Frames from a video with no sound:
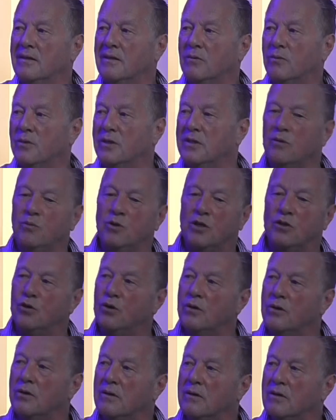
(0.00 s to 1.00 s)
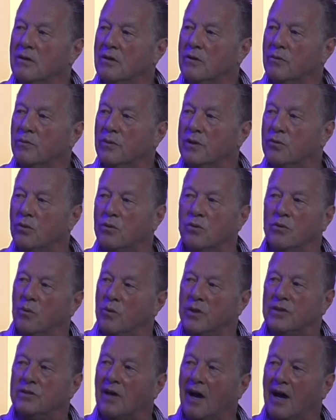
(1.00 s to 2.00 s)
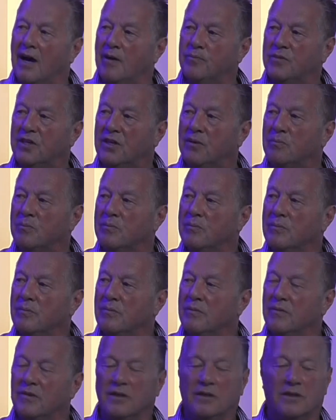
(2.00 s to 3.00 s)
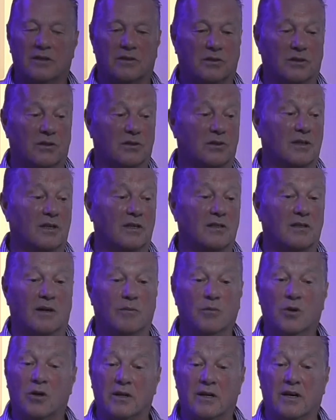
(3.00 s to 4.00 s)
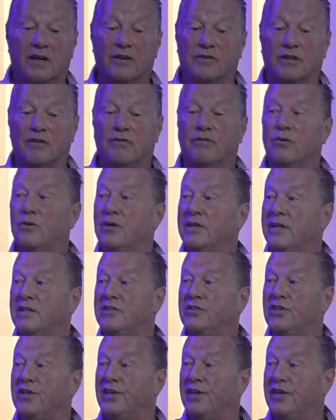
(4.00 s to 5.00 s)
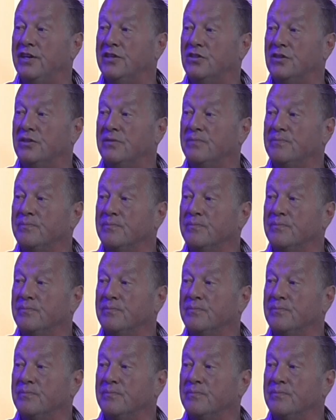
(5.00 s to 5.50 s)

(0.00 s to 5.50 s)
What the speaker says: What do? We don't know what's happened to him. She says, I'm going to have to phone education.